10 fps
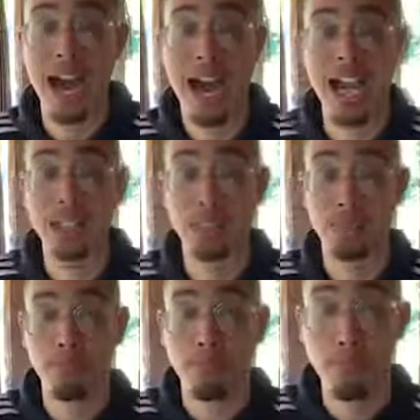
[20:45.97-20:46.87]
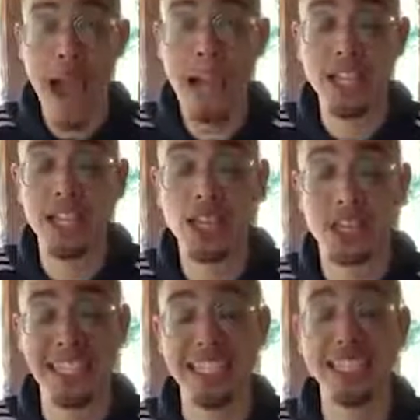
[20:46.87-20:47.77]
The highest
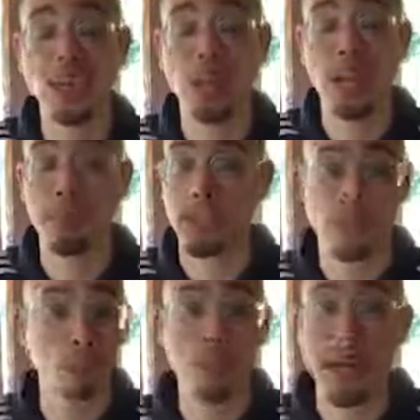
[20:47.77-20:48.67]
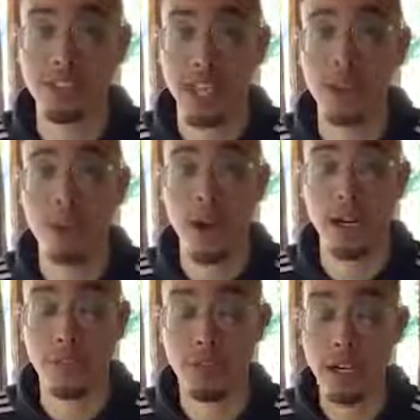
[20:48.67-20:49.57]
package in Easy One Up is a two thousand dollar
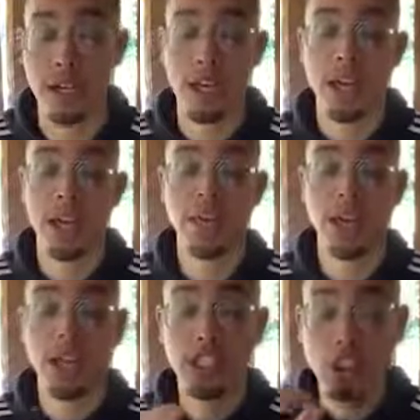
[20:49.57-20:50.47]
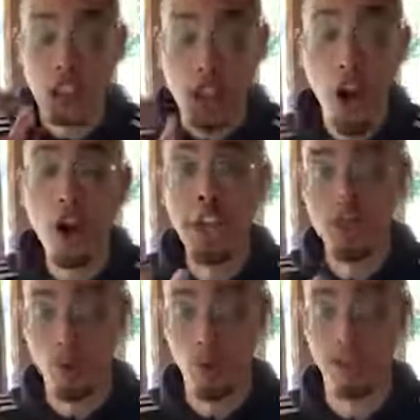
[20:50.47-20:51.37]
product. The
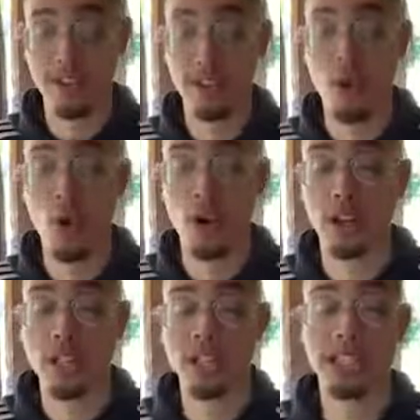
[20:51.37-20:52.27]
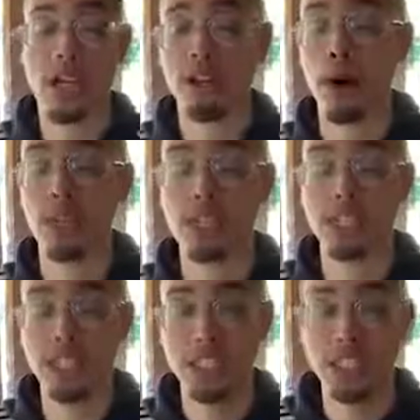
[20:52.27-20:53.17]
starting point for Legendary
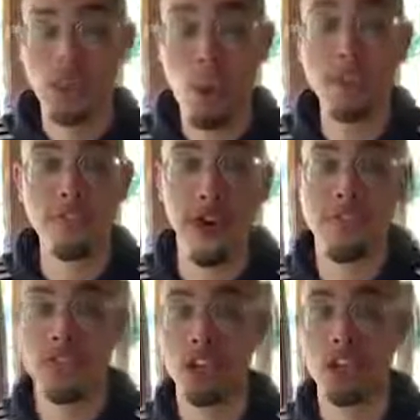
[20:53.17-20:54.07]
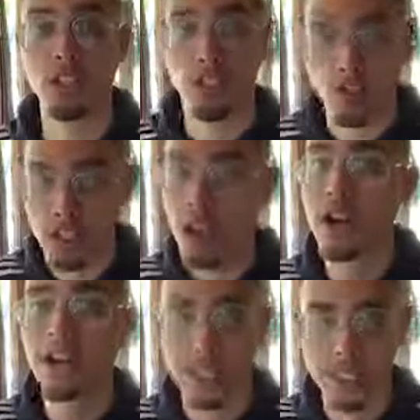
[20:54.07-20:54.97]
Marketer is twenty-five hundred dollars. So we're
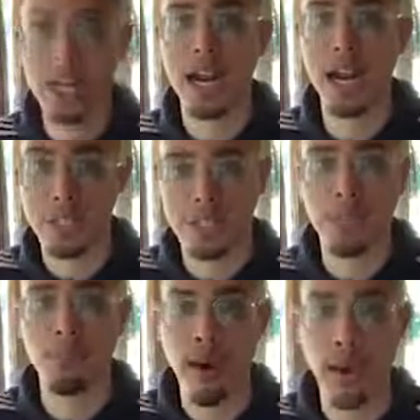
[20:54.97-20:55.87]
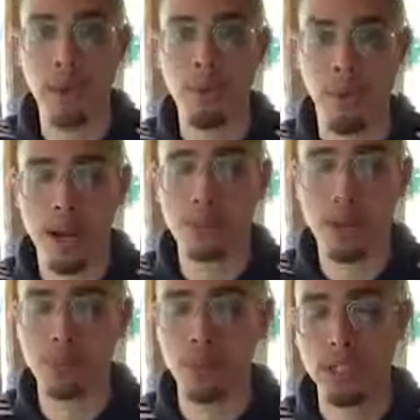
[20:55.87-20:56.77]
starting to get into the high ticket pro uh, product
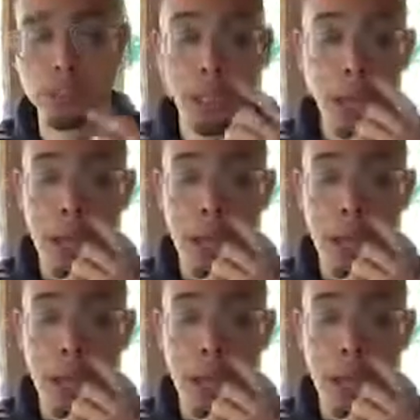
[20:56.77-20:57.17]
price points.